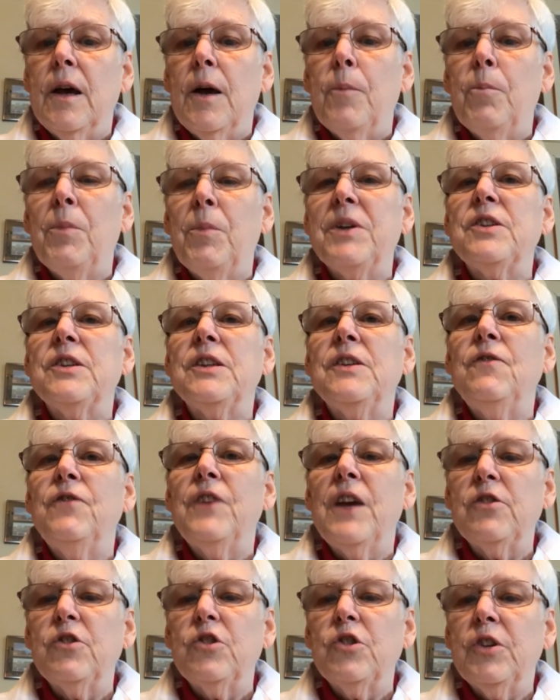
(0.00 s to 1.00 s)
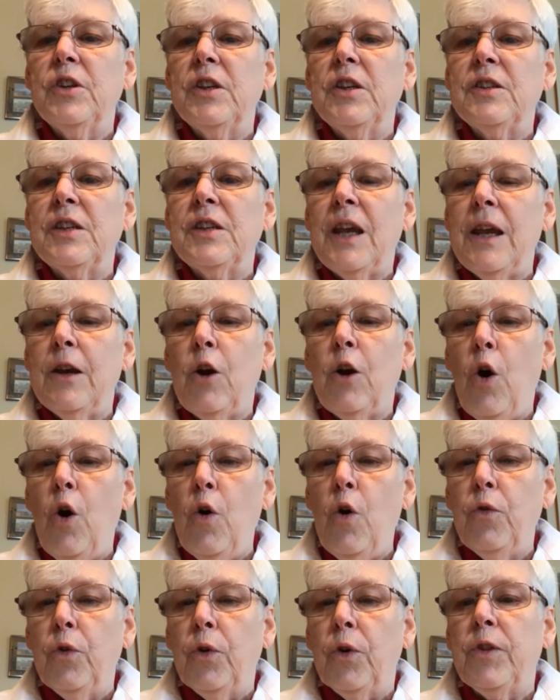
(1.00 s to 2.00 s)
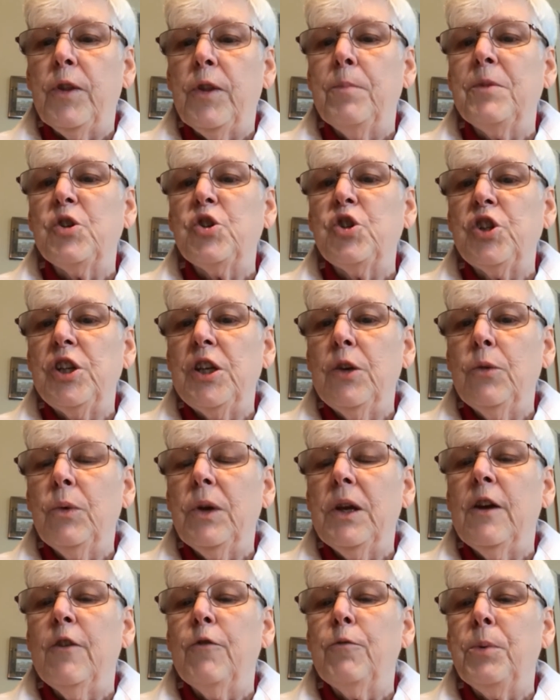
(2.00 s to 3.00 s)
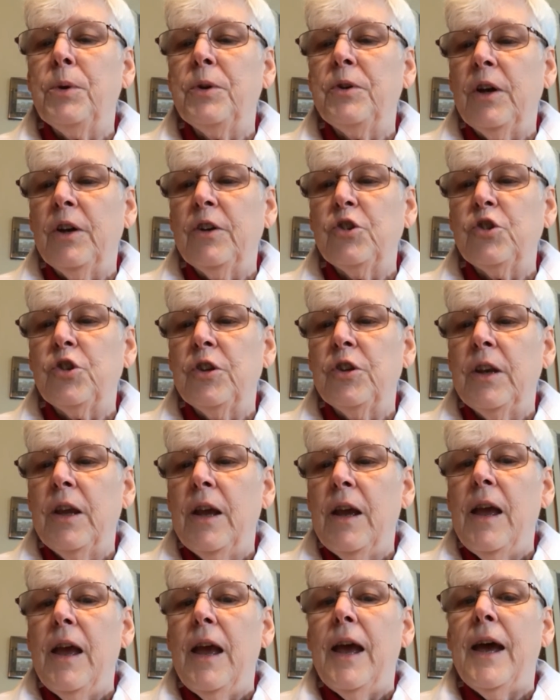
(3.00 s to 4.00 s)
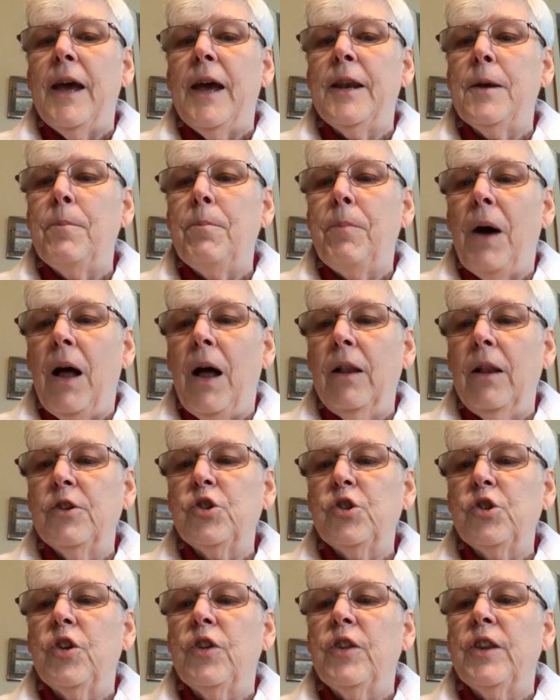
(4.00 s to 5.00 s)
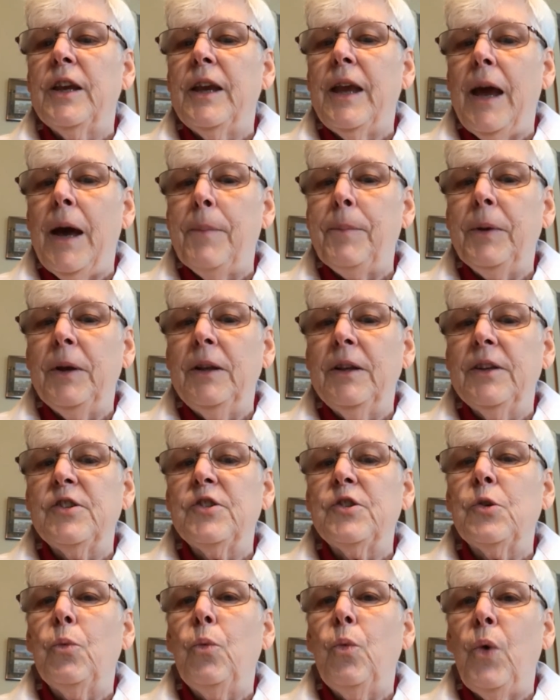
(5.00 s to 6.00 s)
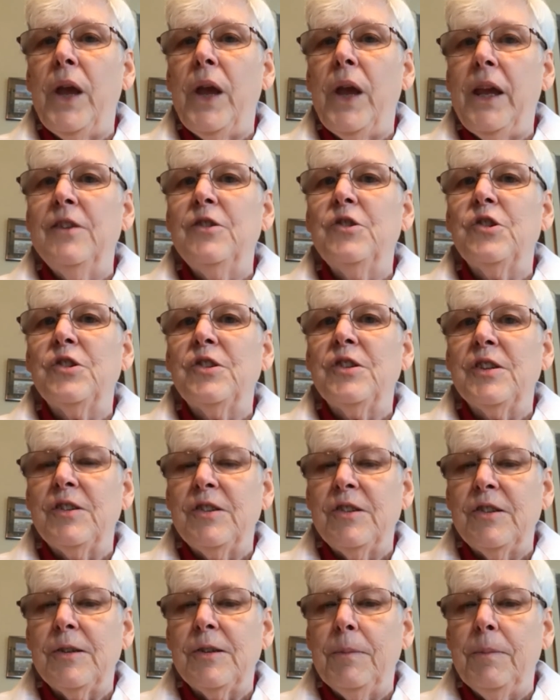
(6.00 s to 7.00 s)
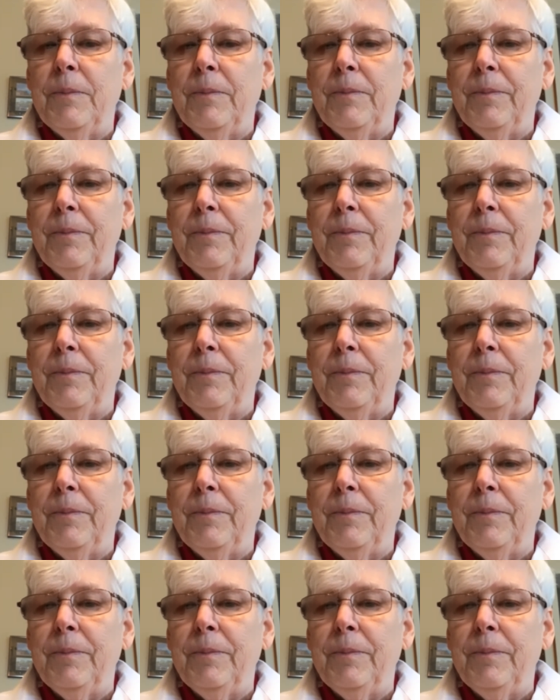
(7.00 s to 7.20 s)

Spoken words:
must eventually take over the machinery of production and abolish the capitalist wage system.